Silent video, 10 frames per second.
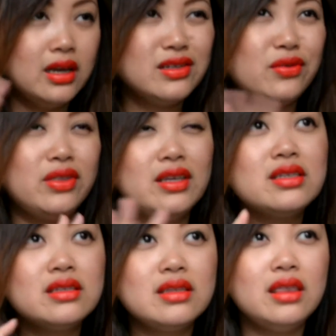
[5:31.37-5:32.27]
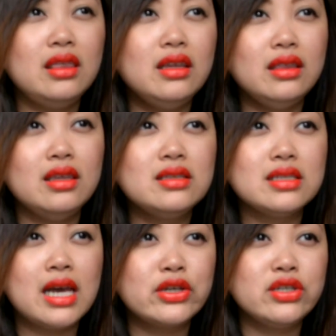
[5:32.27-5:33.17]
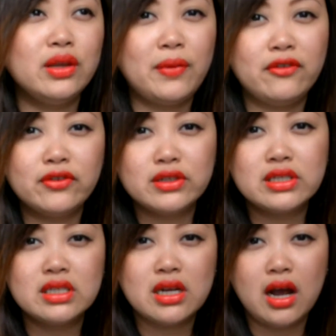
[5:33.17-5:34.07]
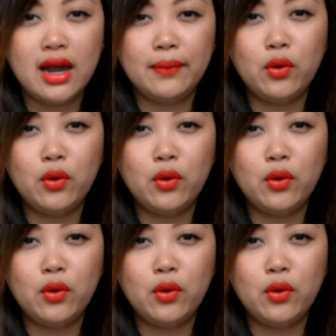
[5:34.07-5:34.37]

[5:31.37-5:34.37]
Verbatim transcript: So these the, this is actually my first time